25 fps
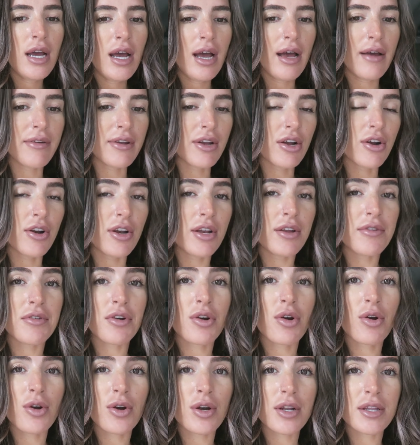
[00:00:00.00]
having already
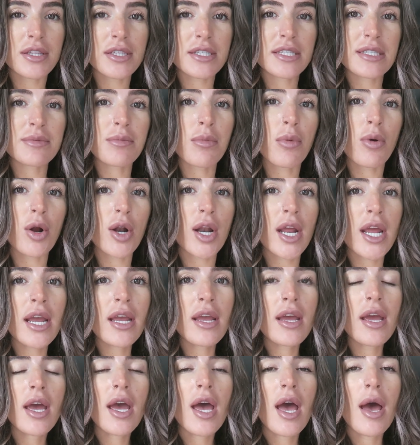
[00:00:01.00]
recorded this
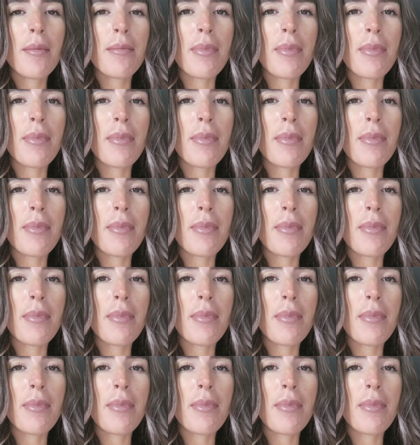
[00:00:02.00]
morning,